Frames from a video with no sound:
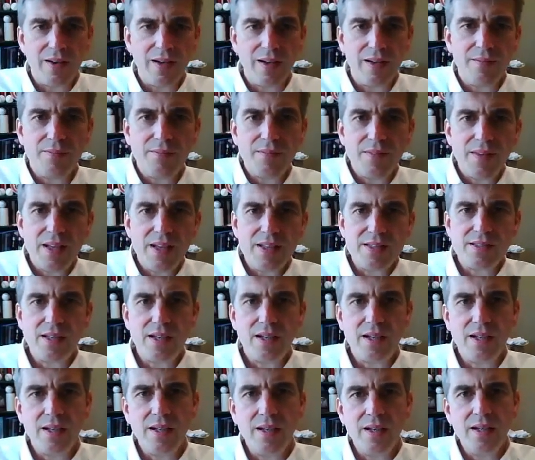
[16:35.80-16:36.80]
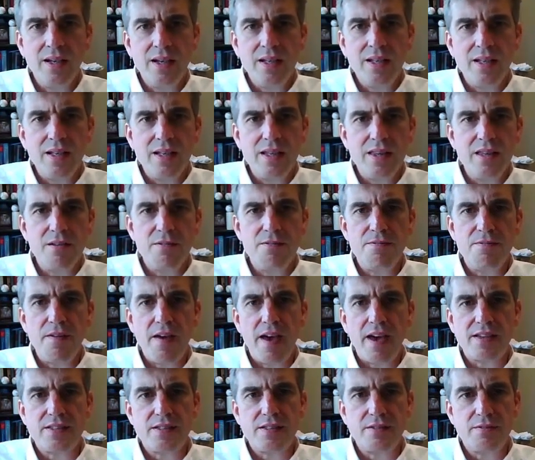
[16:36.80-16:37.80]
All right, that's the
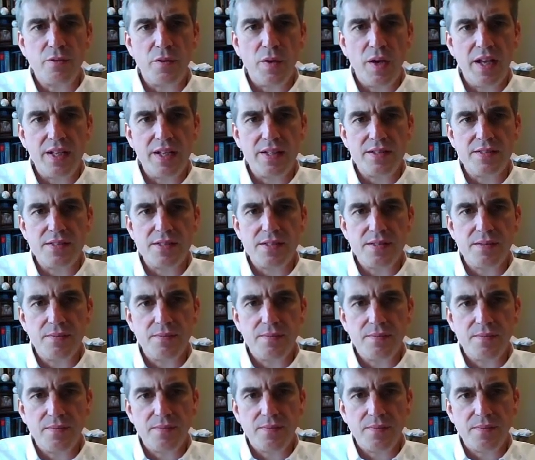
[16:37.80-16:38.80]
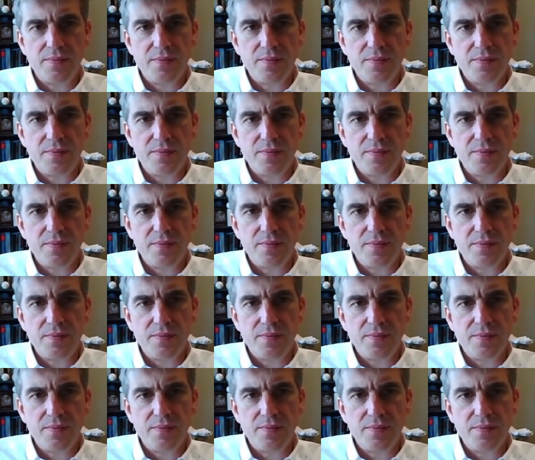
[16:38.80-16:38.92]
effects of RANS.